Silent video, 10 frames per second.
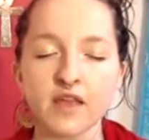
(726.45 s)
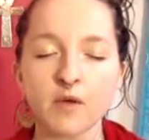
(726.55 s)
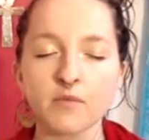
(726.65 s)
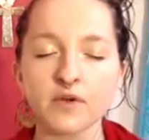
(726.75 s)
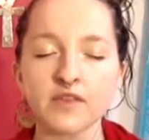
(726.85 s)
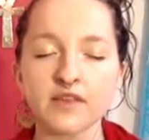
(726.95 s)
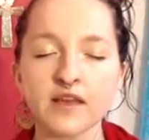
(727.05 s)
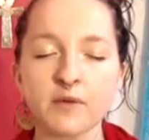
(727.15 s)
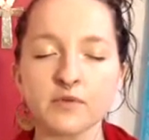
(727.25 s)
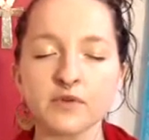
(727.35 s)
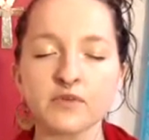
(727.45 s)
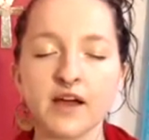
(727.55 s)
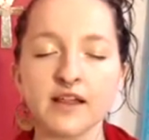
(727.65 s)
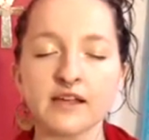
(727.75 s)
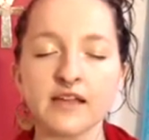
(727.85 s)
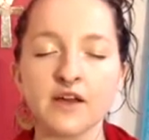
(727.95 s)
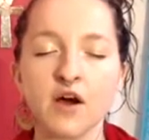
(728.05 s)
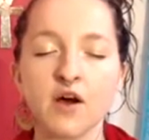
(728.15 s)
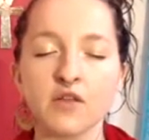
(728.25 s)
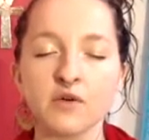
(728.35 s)
And breathing that blue-violet light
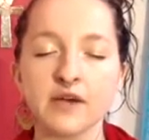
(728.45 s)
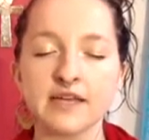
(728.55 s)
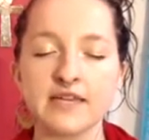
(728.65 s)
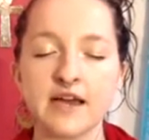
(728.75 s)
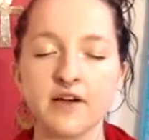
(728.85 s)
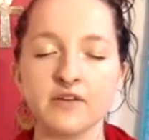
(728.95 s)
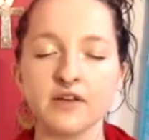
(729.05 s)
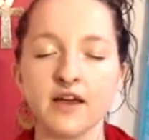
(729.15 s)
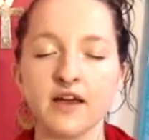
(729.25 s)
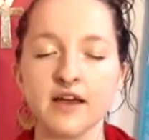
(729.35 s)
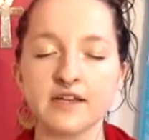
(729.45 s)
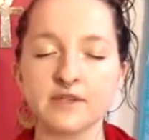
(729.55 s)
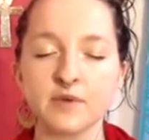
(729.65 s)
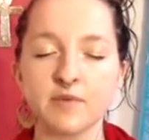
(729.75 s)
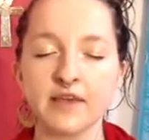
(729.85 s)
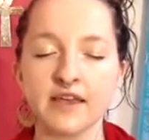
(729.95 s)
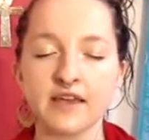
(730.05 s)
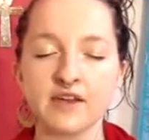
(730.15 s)
all the way down as we begin.